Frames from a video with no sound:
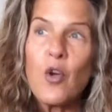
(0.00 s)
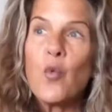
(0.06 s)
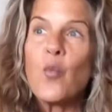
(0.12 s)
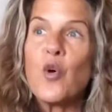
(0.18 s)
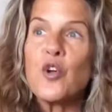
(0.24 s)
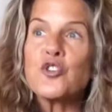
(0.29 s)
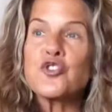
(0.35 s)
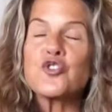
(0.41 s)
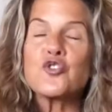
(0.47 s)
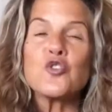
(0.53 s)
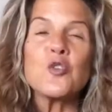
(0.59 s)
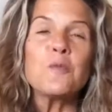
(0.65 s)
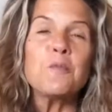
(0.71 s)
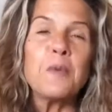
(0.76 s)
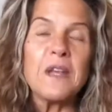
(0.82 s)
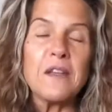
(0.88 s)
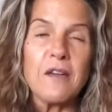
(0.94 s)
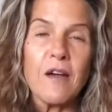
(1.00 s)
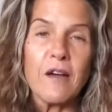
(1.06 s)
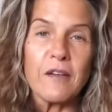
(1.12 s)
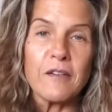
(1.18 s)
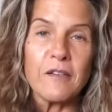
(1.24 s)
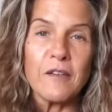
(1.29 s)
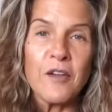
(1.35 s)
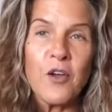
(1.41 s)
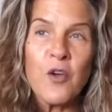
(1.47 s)
What should be done?
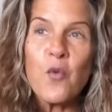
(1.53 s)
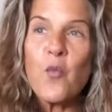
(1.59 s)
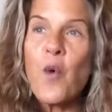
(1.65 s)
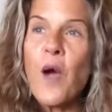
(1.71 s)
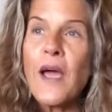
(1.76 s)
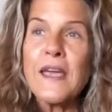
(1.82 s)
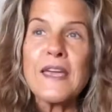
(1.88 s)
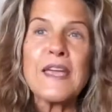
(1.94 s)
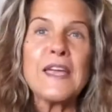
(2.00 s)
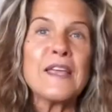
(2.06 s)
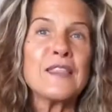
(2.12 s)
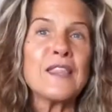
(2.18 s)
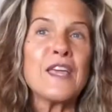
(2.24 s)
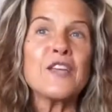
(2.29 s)
Why can't